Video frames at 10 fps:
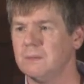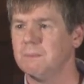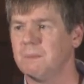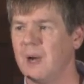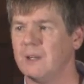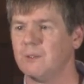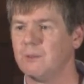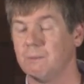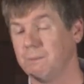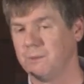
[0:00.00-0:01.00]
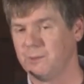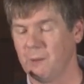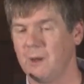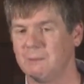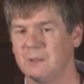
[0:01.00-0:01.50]

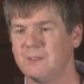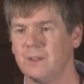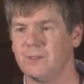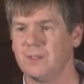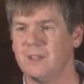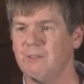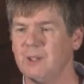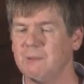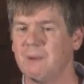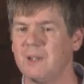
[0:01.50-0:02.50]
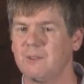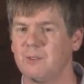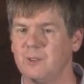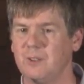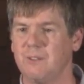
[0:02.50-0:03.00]
but still significant
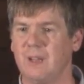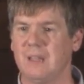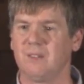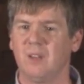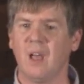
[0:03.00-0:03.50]
biodiversity events